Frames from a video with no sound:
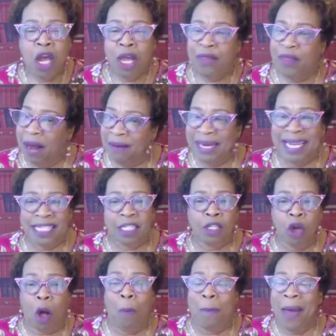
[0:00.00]
There is
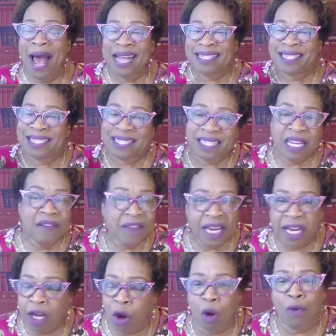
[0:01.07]
no
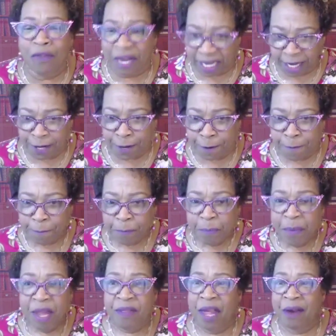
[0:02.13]
passivity over here.
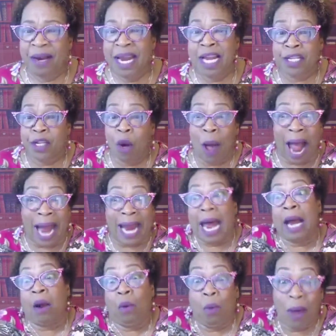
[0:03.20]
There is no, I
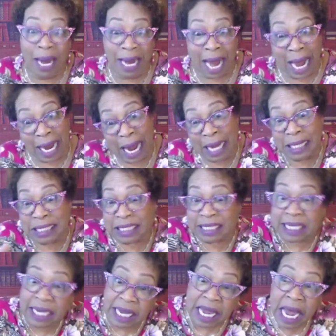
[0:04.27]
gotta wait, I gotta
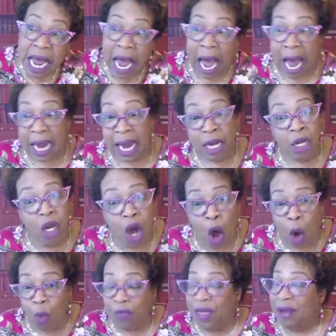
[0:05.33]
see, I got
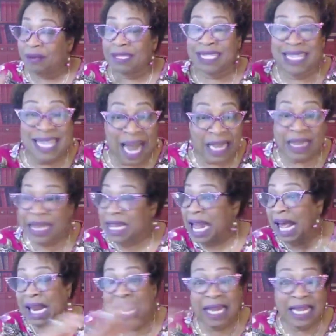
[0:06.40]
no, there's not,
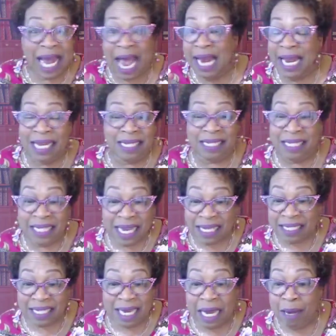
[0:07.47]
none of that
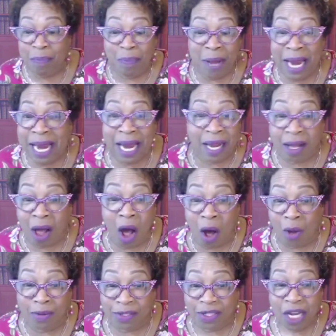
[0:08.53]
exists in
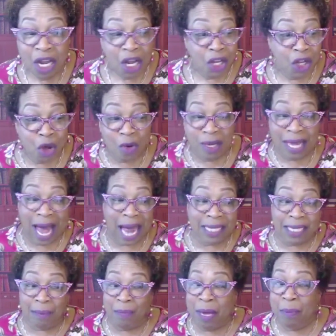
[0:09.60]
Pentecost. You
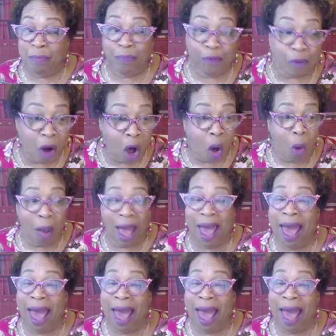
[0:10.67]
got to be proactive.